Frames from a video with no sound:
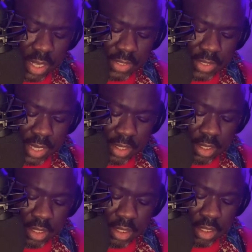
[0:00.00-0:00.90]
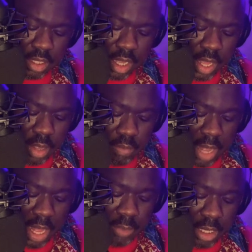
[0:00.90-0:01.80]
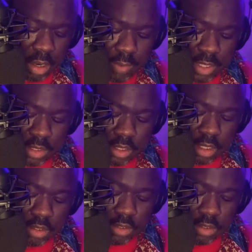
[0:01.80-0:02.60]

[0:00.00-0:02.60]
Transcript: I said. Mom had already started